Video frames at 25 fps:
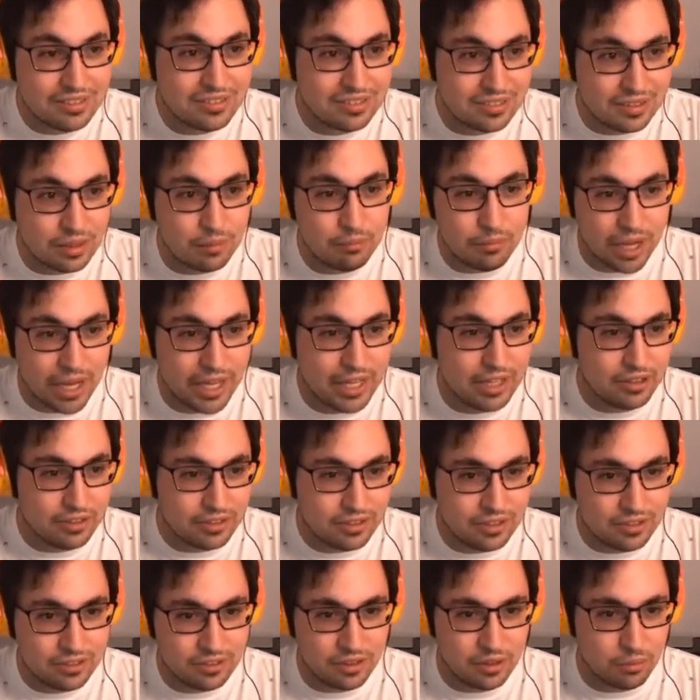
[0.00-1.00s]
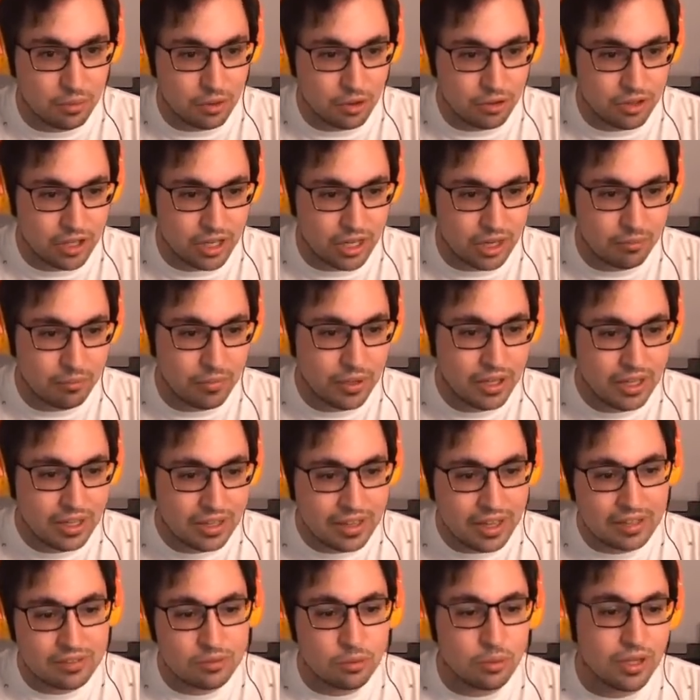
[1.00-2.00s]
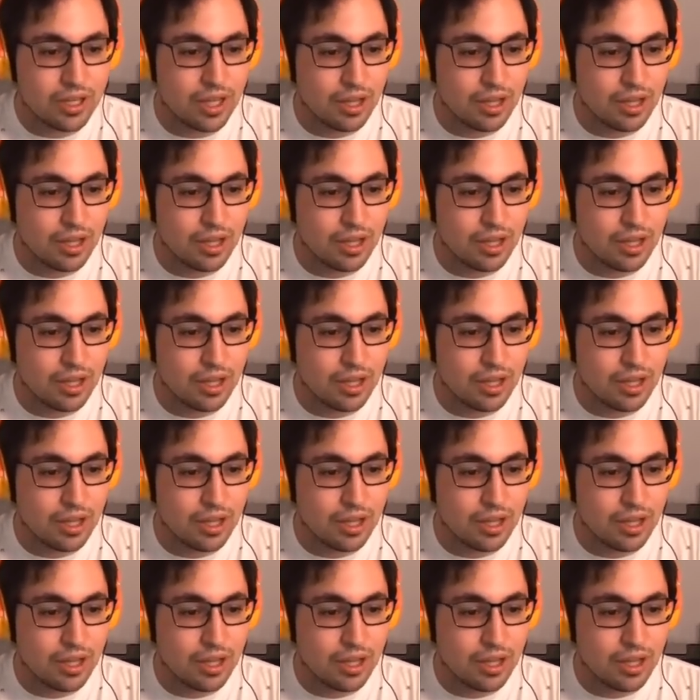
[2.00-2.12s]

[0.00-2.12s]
because it is compiled into the program,